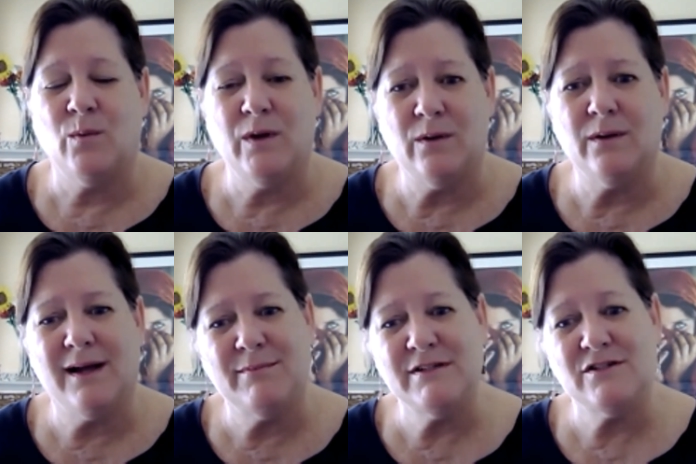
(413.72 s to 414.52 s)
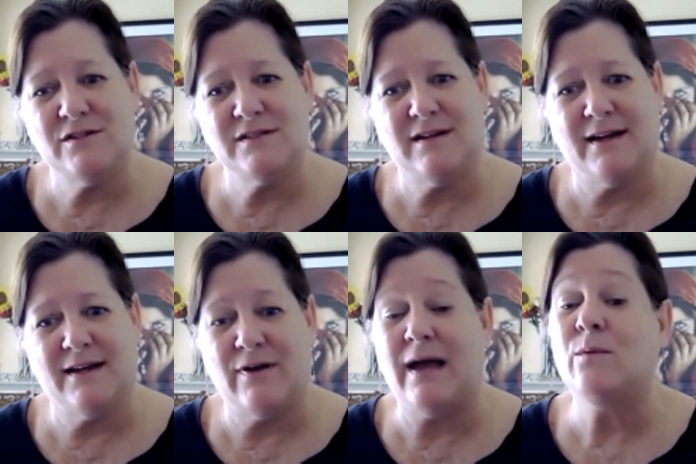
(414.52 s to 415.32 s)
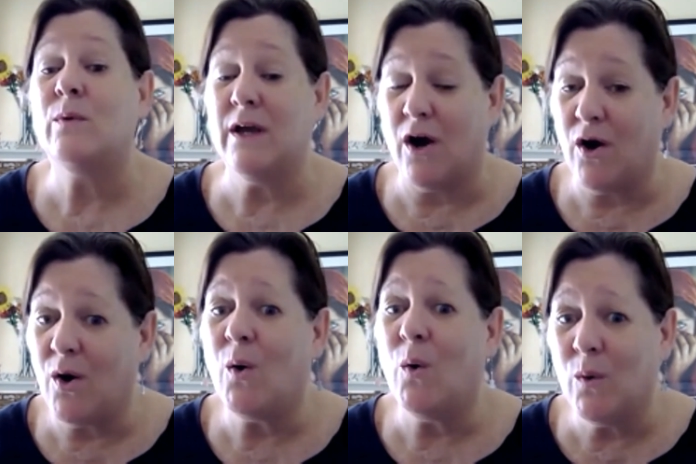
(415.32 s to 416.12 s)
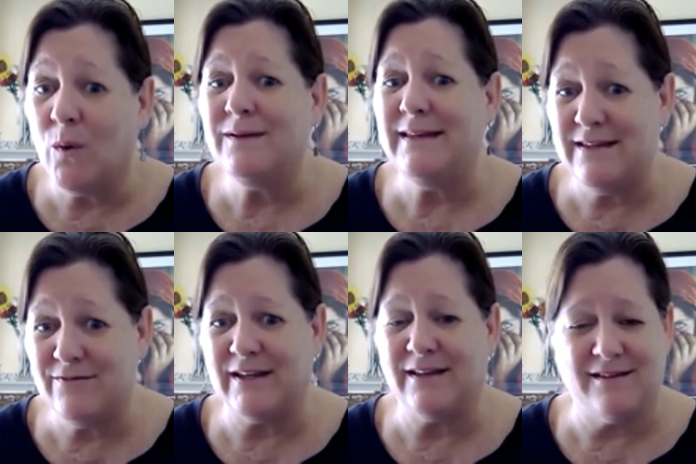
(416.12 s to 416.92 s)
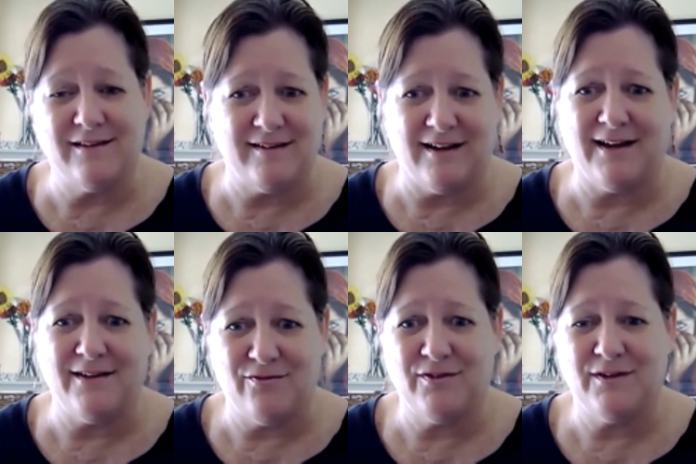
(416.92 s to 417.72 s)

We all come into this life and we are all leaving this life.